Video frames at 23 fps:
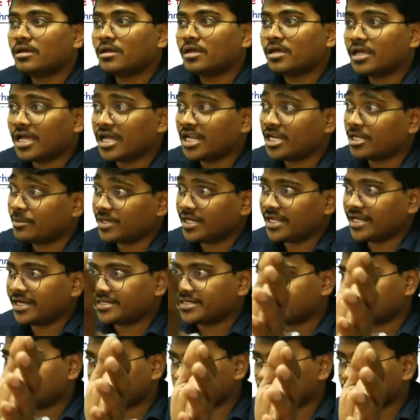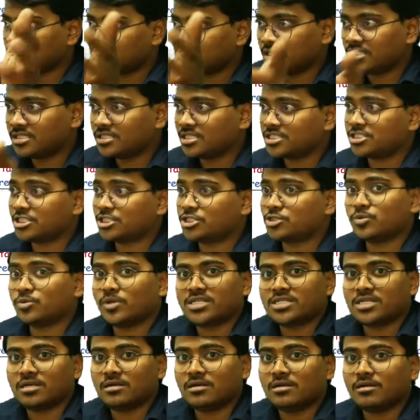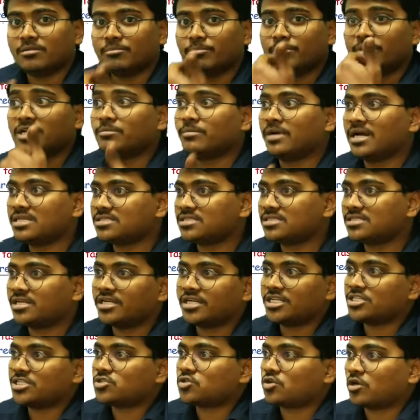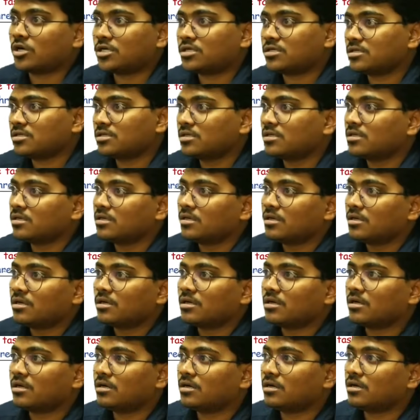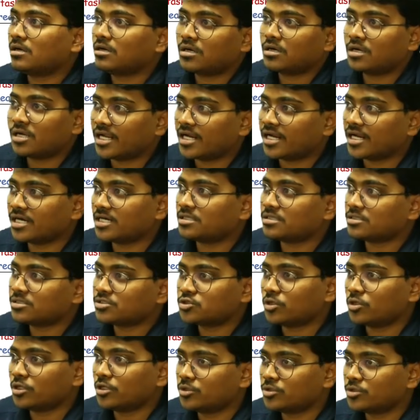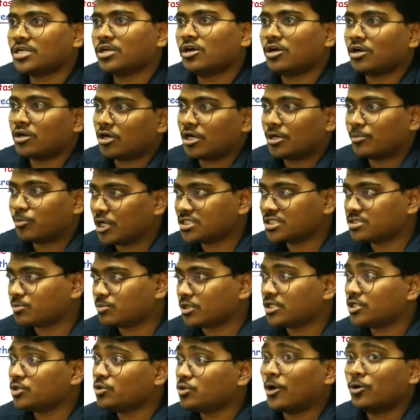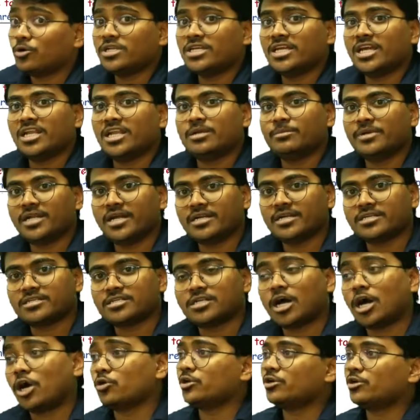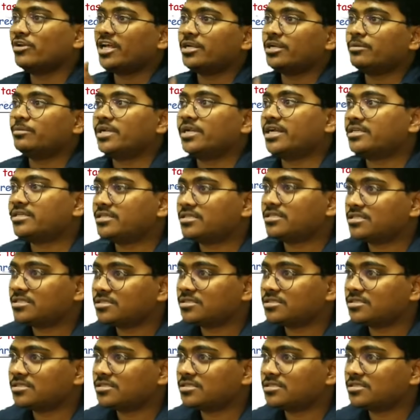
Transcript: eliminate it? In this situation, minimizing it is not correct solution or not possible. You have to eliminate it. How you will eliminate it?